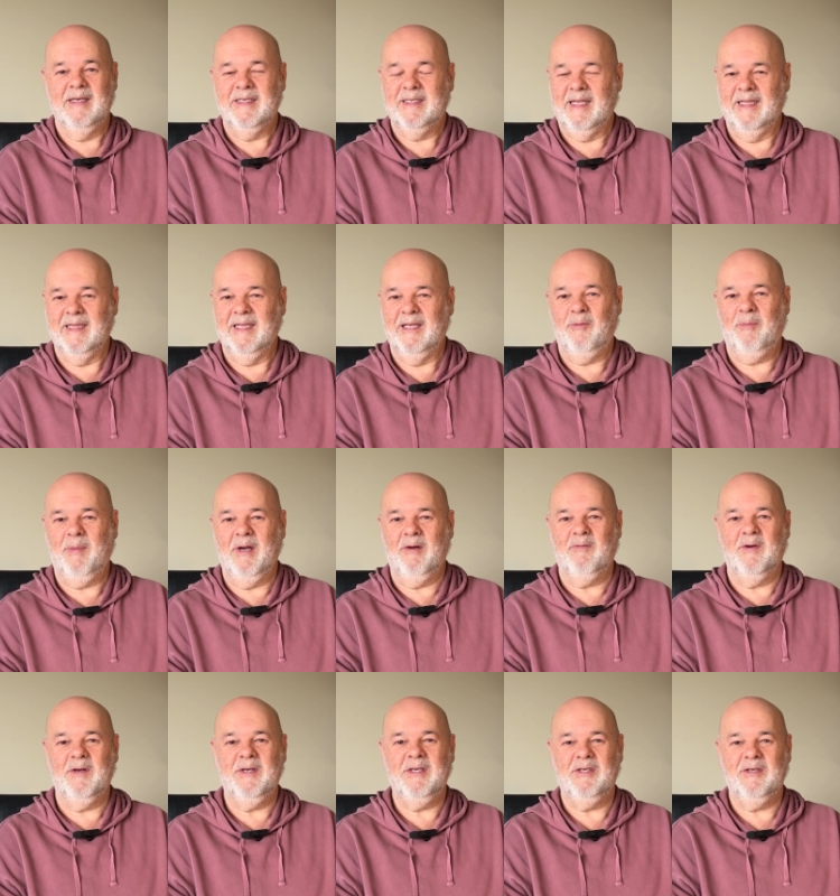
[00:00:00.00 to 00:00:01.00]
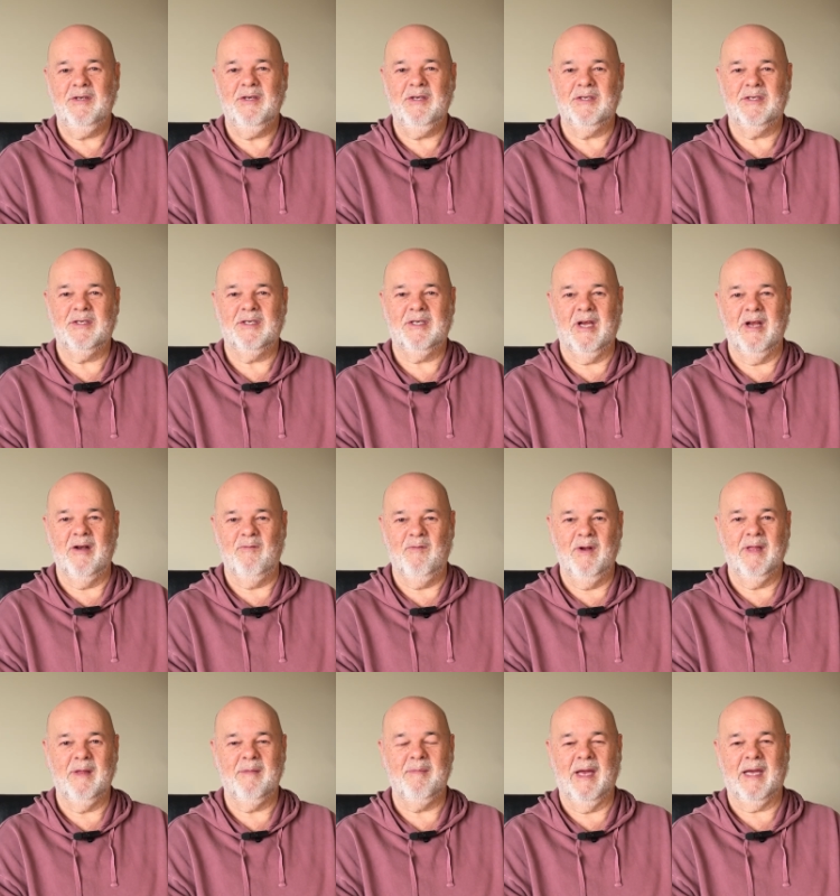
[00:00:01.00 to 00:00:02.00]
So that little bit of research can
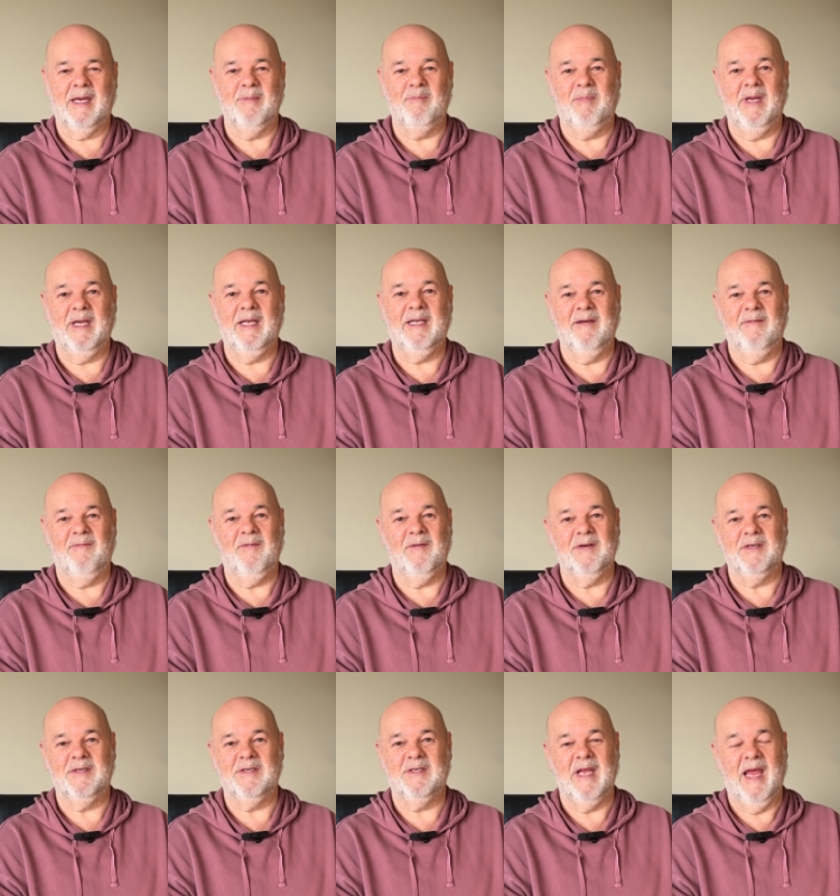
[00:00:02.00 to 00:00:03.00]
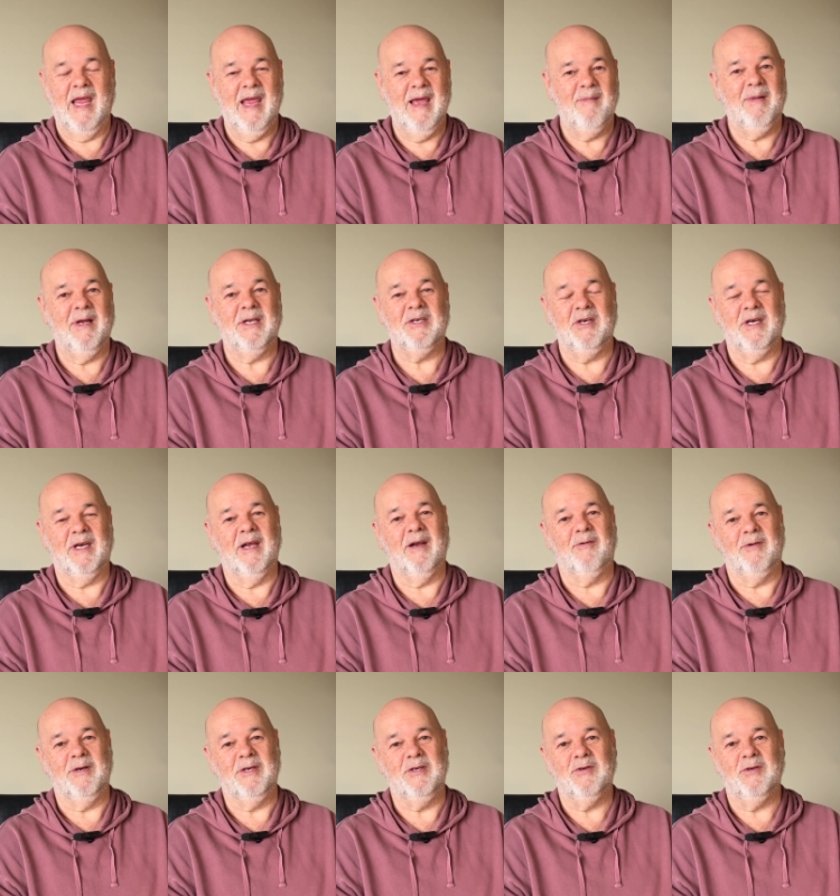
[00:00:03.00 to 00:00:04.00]
really make a big difference to how much you're going
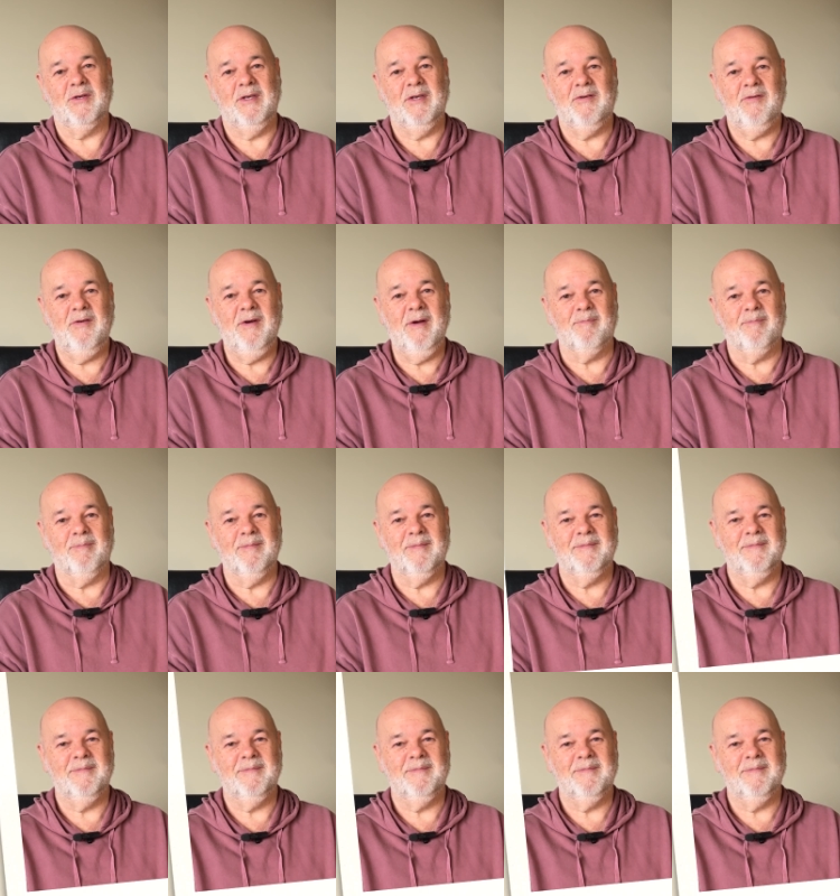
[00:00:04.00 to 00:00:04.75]
to enjoy your trip.